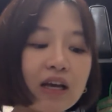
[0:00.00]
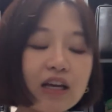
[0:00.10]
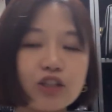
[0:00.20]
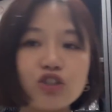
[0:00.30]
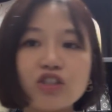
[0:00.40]

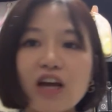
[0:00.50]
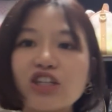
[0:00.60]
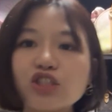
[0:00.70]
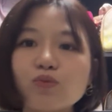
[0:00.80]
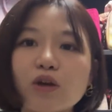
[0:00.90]
And today I
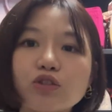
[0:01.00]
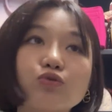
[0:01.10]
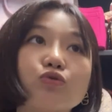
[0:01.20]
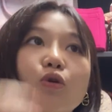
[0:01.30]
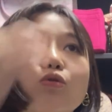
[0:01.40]
just want
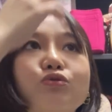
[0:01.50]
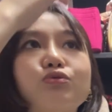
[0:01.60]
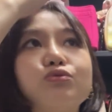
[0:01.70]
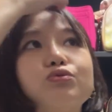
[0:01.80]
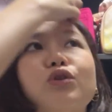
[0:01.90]
to go
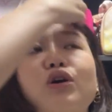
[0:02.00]
through